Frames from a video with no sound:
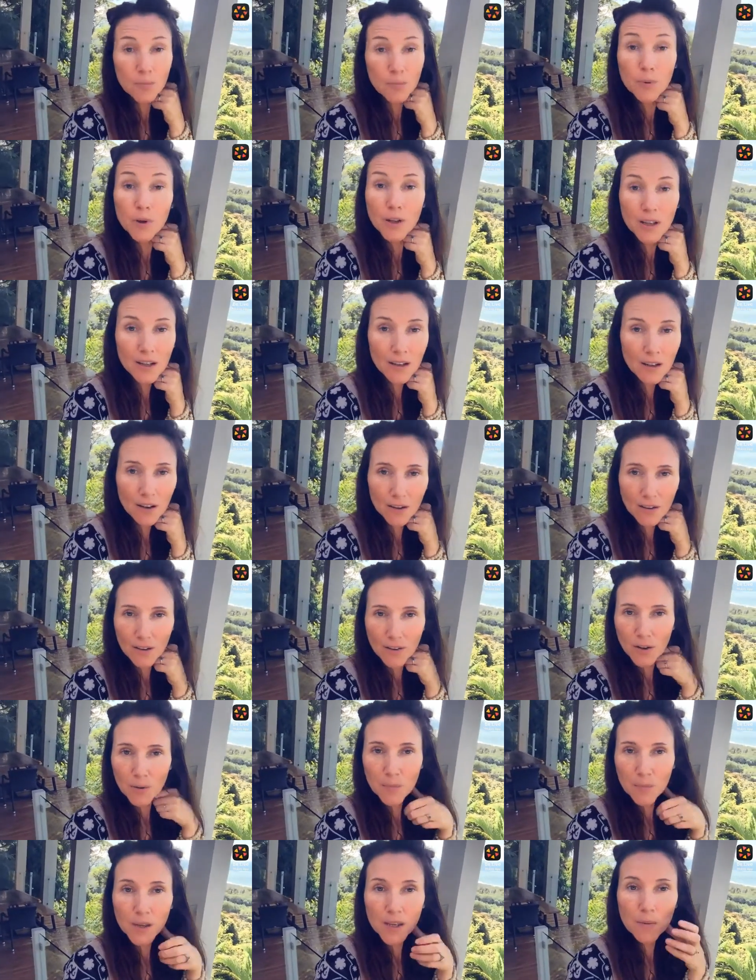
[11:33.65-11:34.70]
putting it on
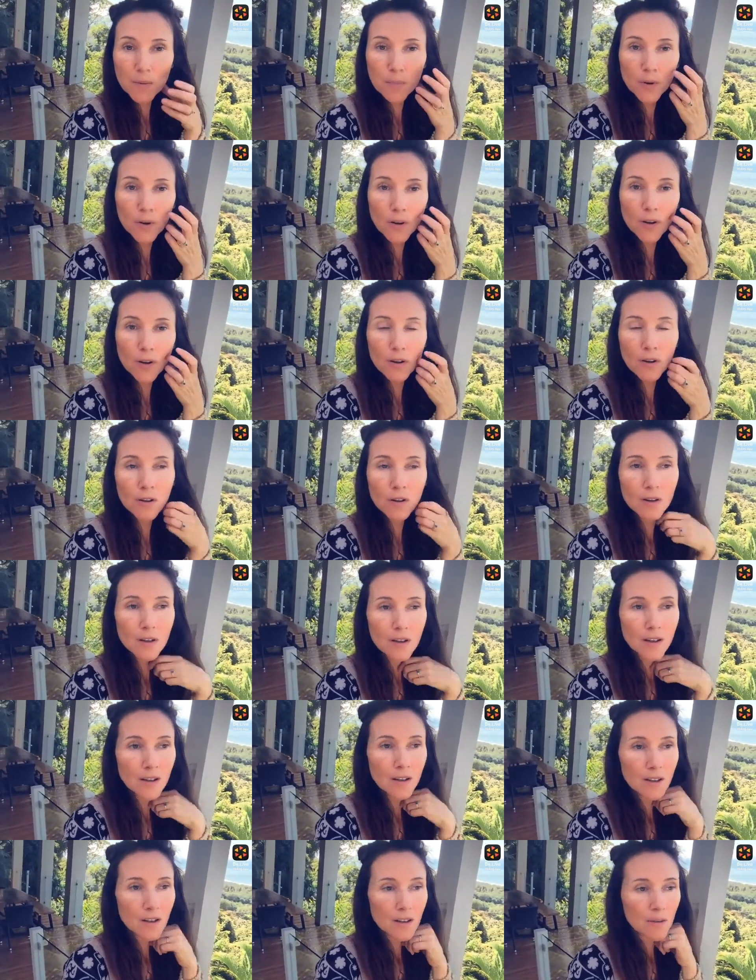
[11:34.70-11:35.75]
other people,
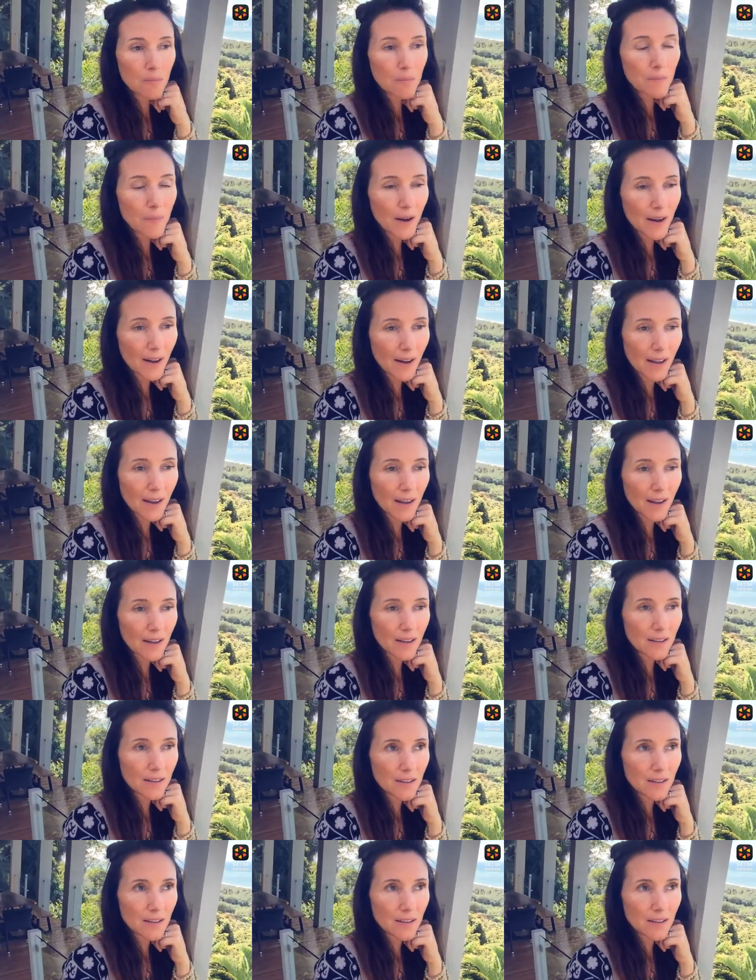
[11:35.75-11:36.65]
by...